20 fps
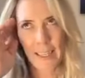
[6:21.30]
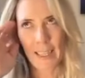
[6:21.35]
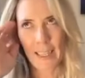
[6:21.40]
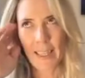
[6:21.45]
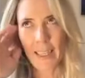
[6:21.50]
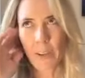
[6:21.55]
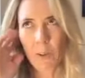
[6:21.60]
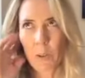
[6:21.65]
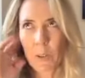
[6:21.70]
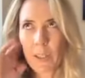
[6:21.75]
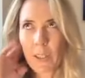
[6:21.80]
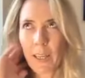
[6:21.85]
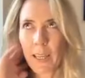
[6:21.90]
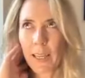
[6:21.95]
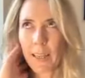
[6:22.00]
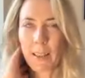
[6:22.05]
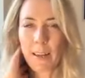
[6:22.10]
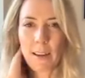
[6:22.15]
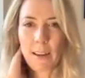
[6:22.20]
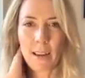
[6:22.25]
I think also
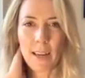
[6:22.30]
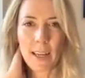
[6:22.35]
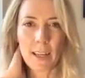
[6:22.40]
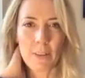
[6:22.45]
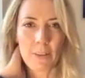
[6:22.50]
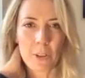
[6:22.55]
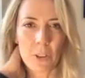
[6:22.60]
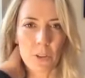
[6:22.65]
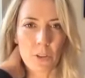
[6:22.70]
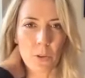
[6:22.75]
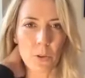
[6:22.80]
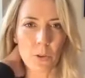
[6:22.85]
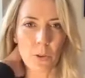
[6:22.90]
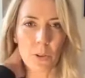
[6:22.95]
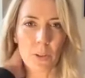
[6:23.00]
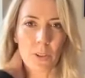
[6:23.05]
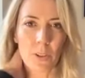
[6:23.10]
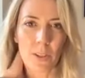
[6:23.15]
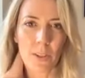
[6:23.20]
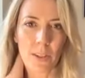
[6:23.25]
like the Nine of
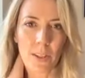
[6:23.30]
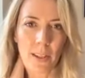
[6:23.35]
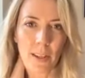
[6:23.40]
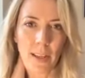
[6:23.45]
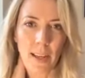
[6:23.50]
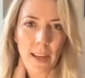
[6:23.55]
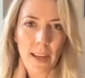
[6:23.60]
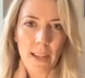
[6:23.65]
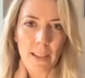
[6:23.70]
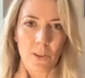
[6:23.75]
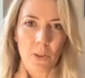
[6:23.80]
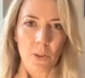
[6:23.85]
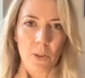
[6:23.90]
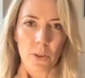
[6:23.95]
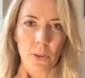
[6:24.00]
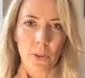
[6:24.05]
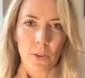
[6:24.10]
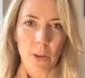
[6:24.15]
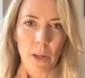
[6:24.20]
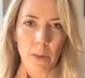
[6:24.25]
Swords. It's
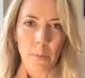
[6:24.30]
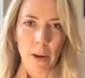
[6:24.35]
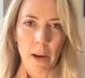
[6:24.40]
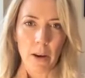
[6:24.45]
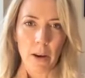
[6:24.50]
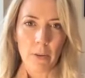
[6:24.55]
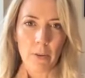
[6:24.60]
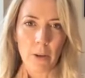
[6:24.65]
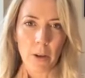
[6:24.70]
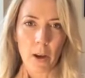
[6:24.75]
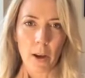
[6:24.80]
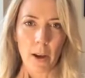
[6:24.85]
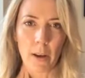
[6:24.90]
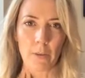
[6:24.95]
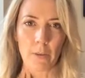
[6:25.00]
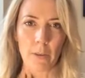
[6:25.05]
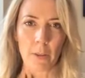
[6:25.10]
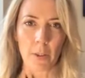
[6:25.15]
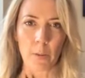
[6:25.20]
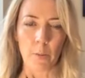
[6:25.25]
also a really powerful
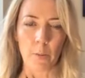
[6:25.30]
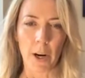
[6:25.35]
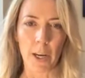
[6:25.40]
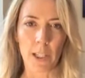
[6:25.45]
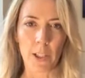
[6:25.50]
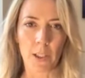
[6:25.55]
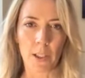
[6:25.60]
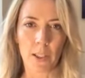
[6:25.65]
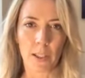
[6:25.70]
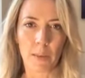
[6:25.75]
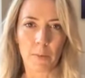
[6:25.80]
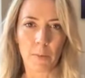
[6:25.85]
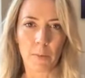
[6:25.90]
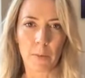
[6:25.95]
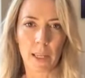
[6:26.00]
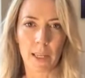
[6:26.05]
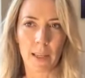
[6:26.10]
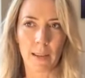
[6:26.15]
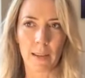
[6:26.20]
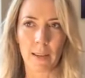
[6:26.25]
card for depression and
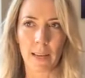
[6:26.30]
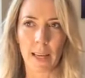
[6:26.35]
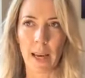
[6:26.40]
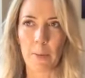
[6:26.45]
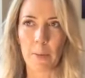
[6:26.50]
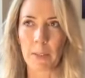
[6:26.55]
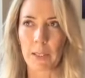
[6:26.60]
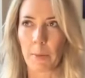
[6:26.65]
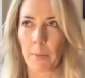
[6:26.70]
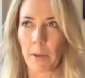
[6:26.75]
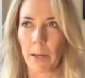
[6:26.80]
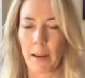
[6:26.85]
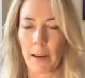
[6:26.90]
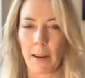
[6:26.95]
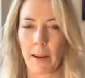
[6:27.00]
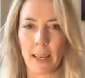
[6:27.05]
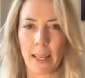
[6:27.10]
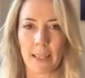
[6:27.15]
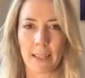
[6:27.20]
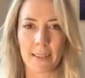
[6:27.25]
being kept up at
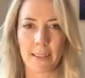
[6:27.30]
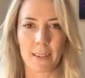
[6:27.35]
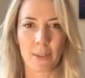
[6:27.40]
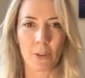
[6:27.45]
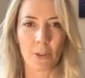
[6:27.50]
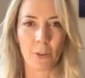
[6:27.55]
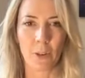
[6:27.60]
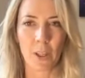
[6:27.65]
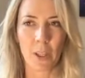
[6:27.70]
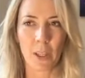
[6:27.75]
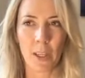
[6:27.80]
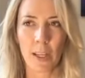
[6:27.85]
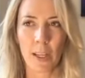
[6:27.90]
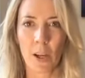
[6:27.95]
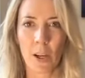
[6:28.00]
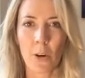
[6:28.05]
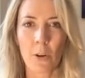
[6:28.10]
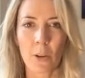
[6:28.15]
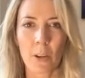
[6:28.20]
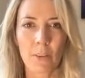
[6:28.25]
night,
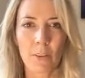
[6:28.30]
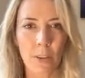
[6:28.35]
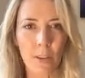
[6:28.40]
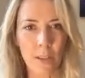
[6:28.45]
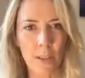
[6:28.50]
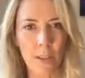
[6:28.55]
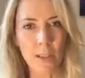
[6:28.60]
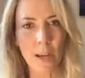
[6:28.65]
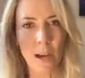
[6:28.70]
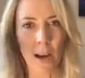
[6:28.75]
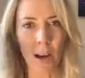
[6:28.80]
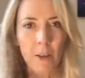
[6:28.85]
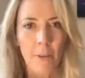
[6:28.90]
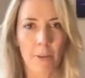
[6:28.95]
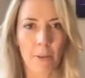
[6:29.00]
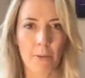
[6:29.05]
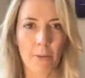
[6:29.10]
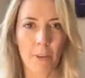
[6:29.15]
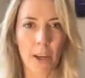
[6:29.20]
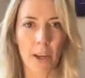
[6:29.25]
or even the Star
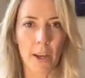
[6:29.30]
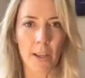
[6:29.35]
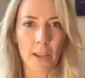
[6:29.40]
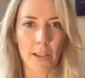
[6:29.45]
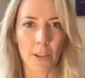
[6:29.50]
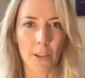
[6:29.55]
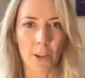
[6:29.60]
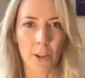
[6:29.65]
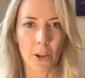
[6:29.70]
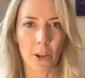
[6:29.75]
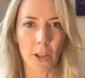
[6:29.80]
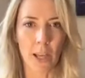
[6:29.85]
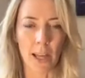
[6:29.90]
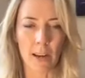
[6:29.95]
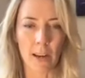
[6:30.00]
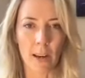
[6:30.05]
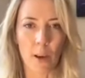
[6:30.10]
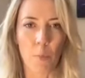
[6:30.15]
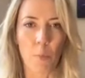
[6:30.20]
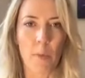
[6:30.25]
reversed, you know, that
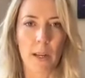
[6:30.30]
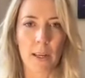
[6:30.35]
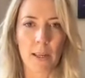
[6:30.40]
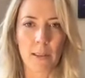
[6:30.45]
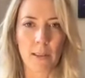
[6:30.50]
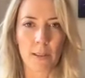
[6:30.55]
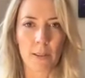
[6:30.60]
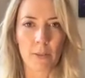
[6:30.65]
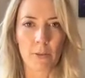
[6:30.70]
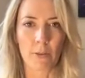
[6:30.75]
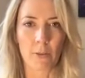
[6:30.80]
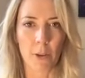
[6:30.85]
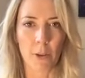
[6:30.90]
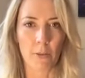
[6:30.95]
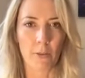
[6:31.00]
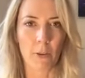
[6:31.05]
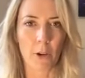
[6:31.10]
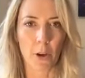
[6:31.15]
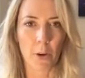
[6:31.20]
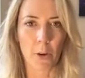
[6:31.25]
numbness
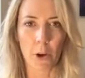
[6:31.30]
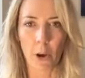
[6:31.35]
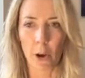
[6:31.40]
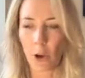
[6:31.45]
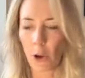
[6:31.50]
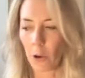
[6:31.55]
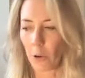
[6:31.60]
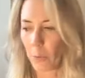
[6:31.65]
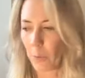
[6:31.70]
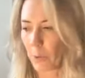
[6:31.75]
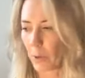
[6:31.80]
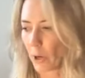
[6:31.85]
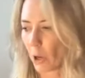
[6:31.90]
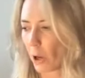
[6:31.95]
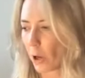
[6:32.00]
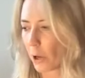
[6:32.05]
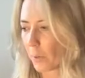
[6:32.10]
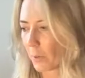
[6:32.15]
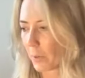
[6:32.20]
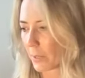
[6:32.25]
of no hope and
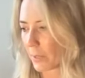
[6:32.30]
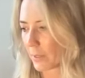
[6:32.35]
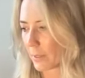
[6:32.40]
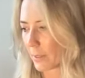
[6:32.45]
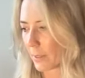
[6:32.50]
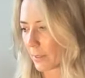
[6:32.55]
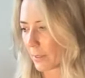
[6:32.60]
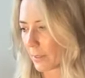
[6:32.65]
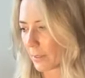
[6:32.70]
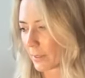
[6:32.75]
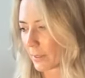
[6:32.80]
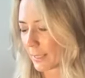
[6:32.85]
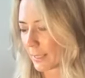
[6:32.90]
hopelessness.